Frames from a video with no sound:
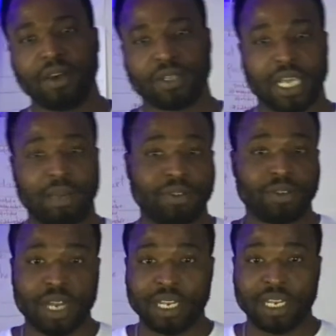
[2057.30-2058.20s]
because I'm
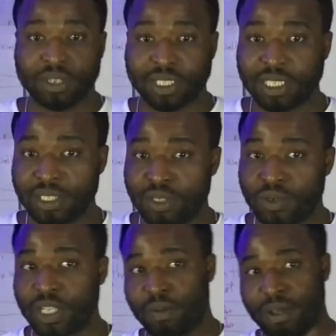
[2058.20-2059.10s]
sorry I did not see this
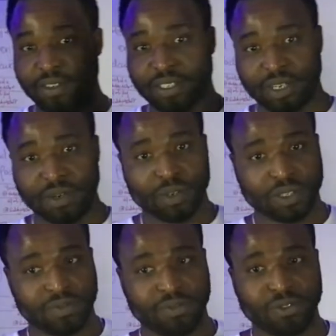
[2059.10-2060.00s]
whole time. My screen was
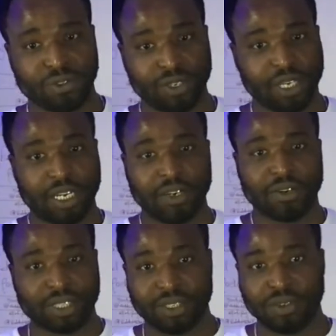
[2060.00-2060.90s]
on full screen. I did
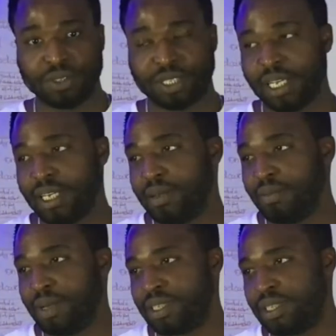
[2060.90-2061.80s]
not see you sending the
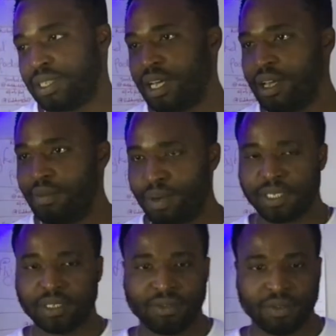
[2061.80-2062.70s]
message. But
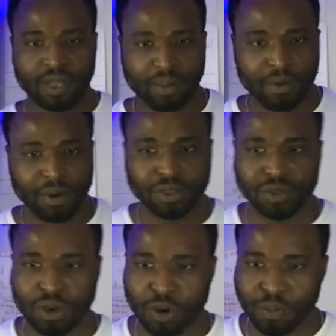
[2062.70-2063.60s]
I'm going
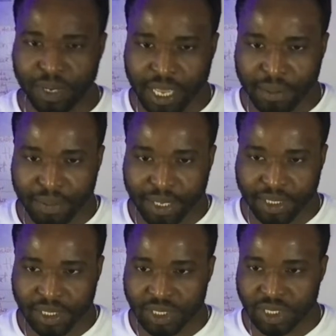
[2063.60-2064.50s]
to copy that
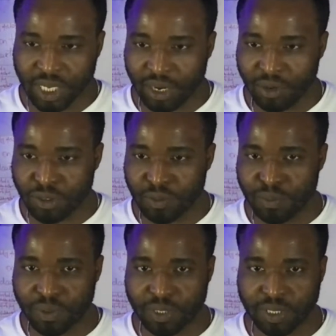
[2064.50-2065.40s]
message and also
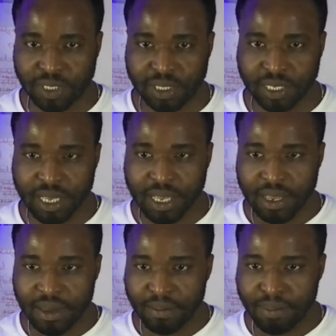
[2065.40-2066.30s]
post it
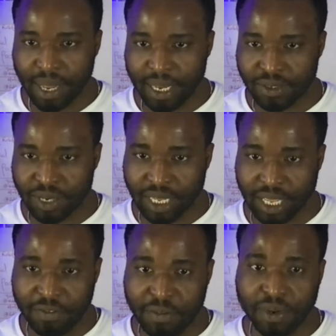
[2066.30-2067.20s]
back so that
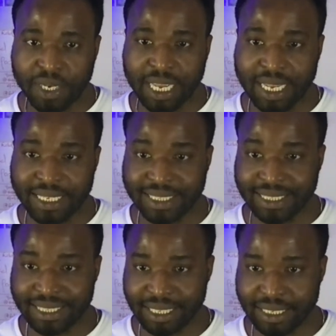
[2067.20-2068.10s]
everybody can
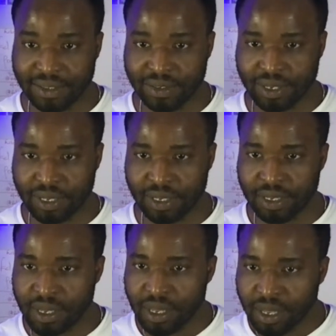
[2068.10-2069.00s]
see it. Okay,
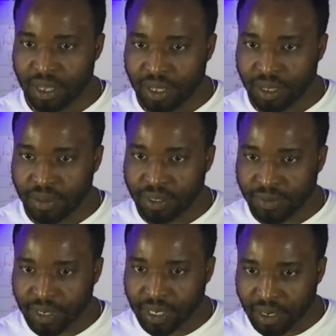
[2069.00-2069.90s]
let me see if
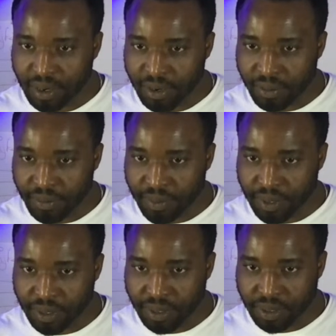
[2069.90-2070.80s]
I can
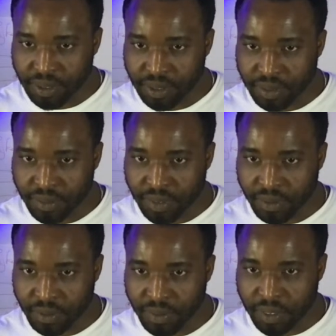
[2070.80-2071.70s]
copy it. Bear
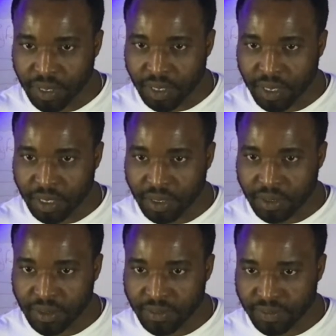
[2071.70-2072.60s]
with me, guys.